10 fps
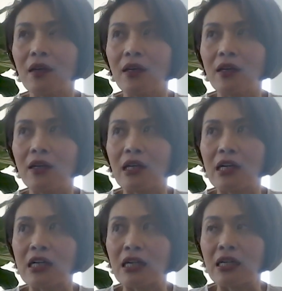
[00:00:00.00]
in
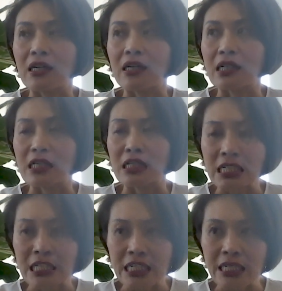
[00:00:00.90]
a
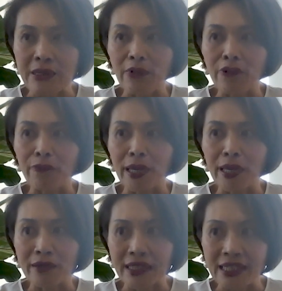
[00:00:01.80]
team of
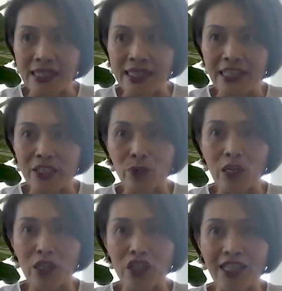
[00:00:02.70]
male leaders that's
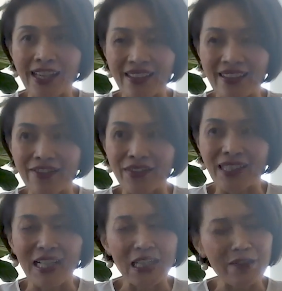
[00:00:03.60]
worked together for
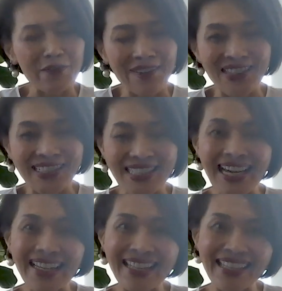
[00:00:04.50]
the last 5 years,
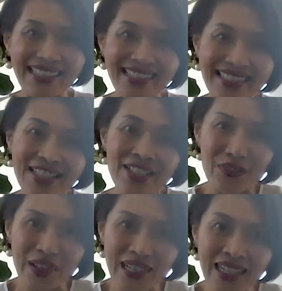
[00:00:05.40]
10 years, it's
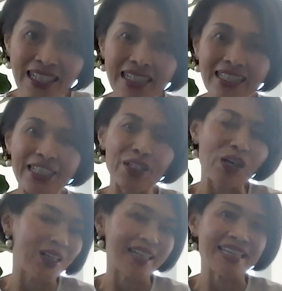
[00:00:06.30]
really
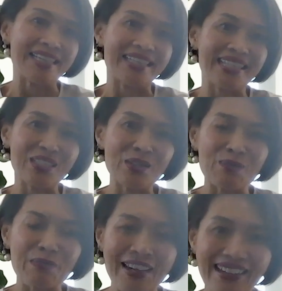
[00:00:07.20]
not easy to
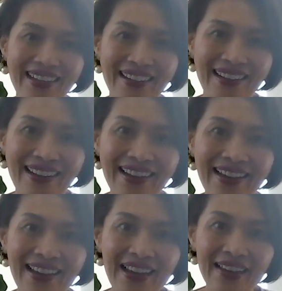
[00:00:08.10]
break in.
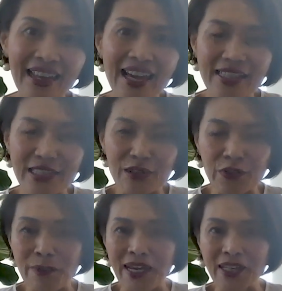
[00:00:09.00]
And that still
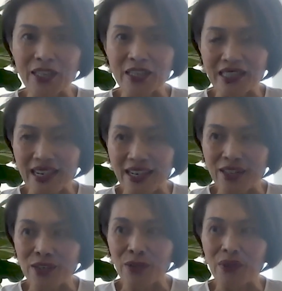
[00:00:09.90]
remains
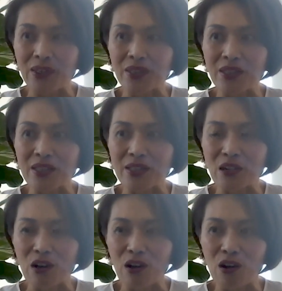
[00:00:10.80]
today. So it's
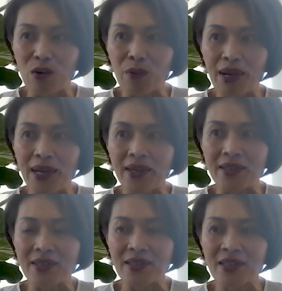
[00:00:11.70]

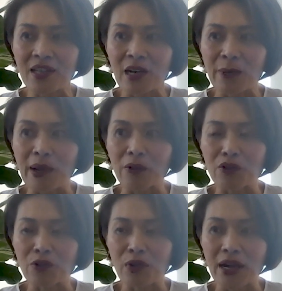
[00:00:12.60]
always
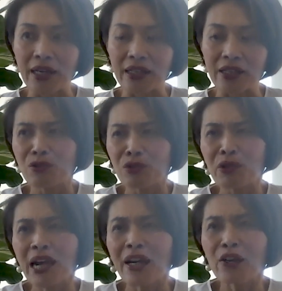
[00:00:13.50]
about trying. You
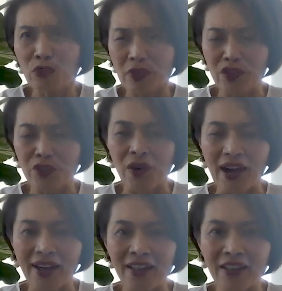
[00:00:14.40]
can't over
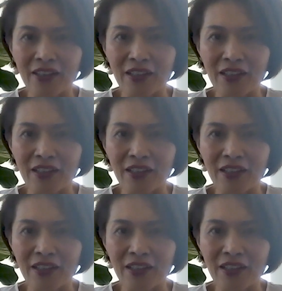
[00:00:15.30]
try,